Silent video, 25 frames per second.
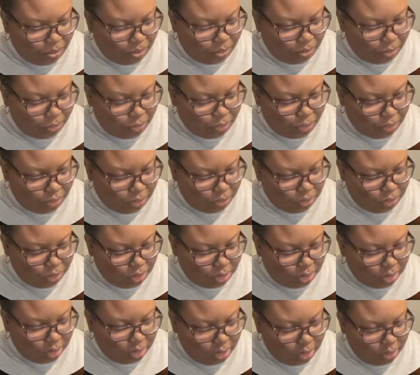So
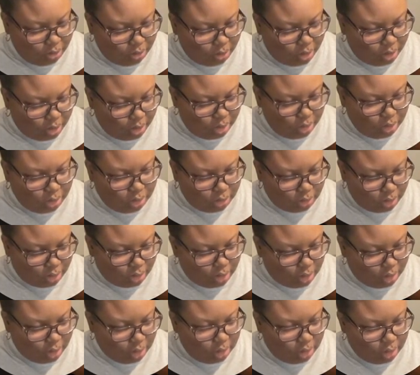gently erase so I
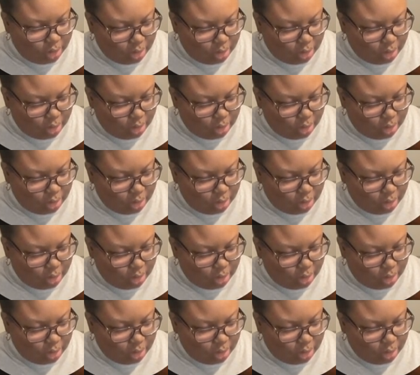can get